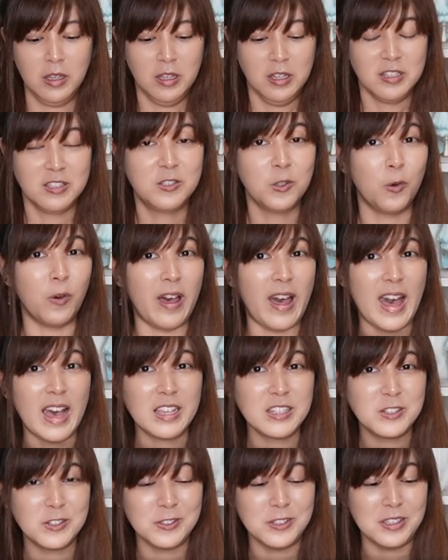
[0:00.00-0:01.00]
So
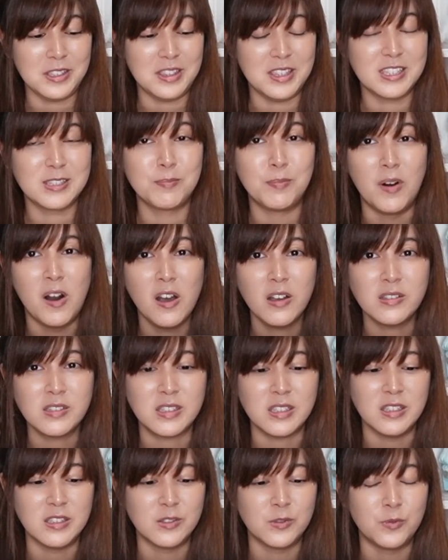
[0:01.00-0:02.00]
actually, this
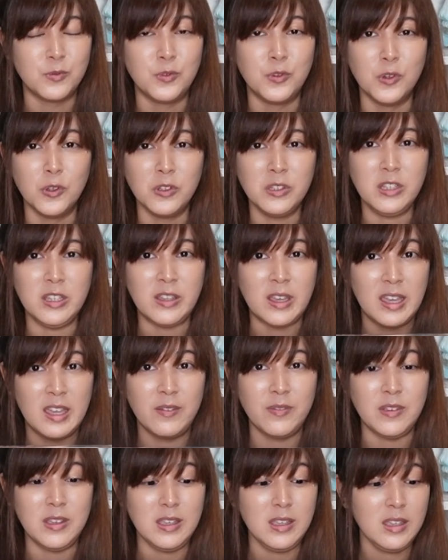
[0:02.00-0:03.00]
box is really
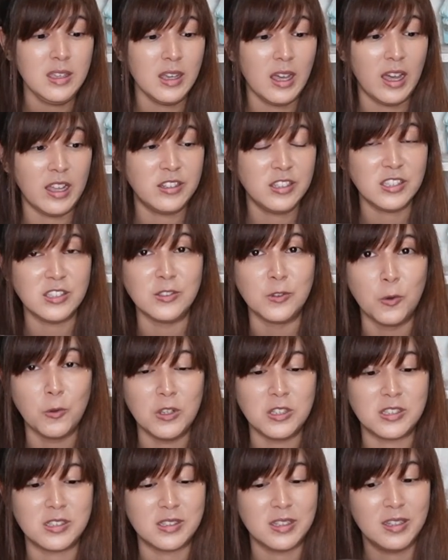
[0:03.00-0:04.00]
heavy. I just
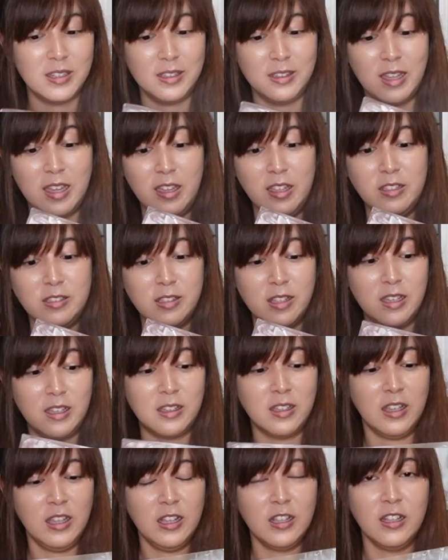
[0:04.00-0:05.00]
noticed that it's
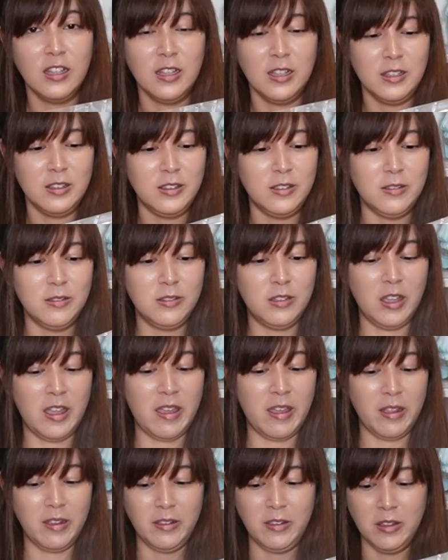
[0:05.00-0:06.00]
like
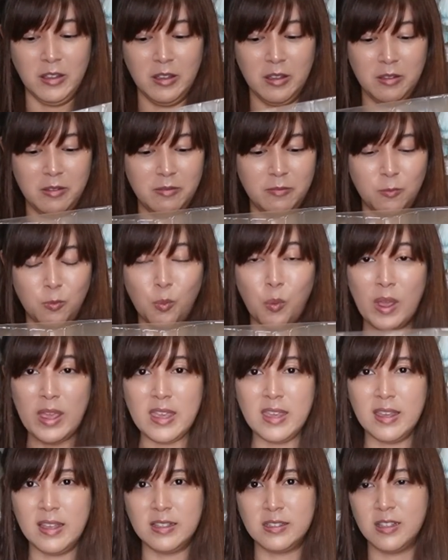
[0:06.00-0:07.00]
the
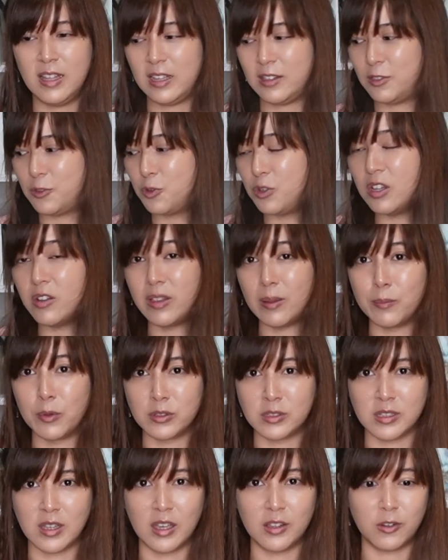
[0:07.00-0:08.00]
weight is like 3 of them
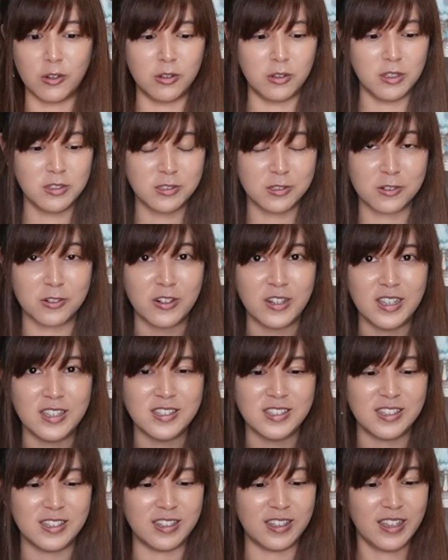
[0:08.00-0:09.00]
put together. It's
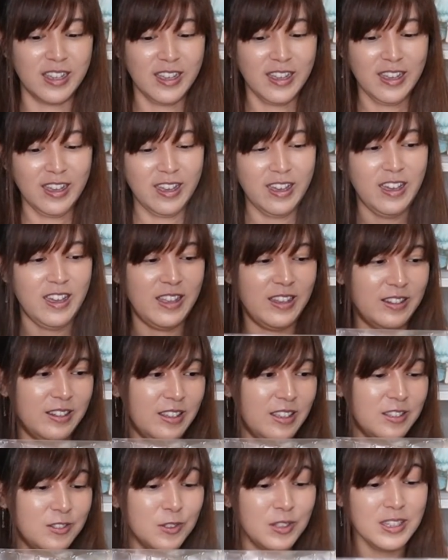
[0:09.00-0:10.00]
crazy. And
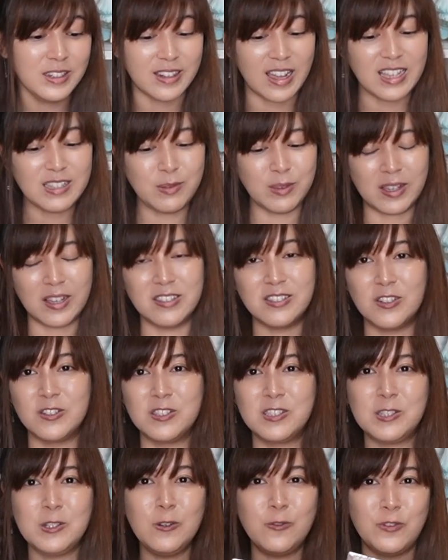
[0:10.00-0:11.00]
it's really nice because
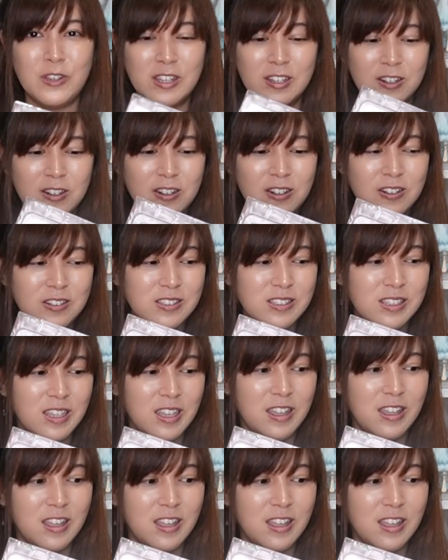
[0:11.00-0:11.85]
there's 2 figures